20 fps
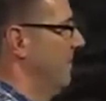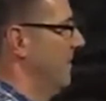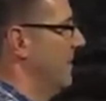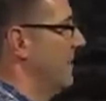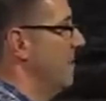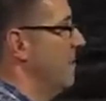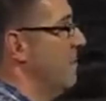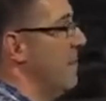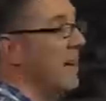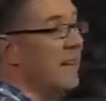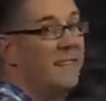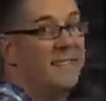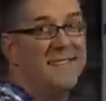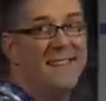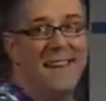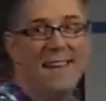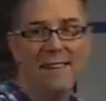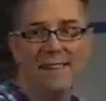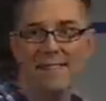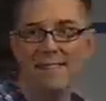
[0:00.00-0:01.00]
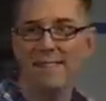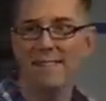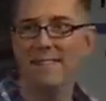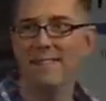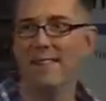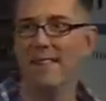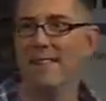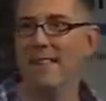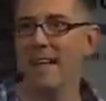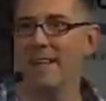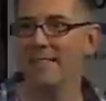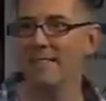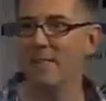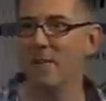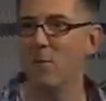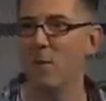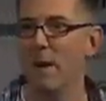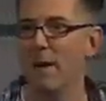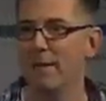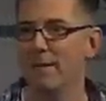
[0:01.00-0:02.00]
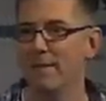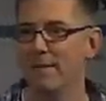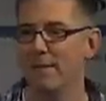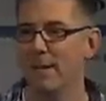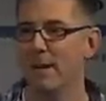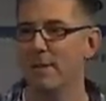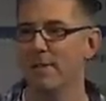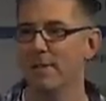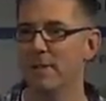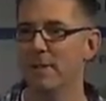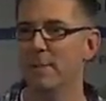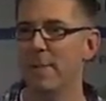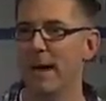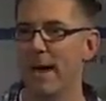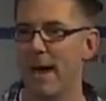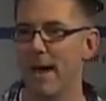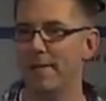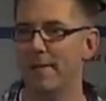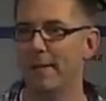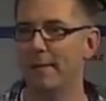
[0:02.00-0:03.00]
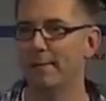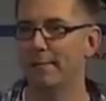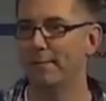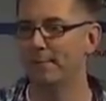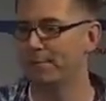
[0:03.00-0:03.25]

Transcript: Does it make sense that that's the right discussion to be having?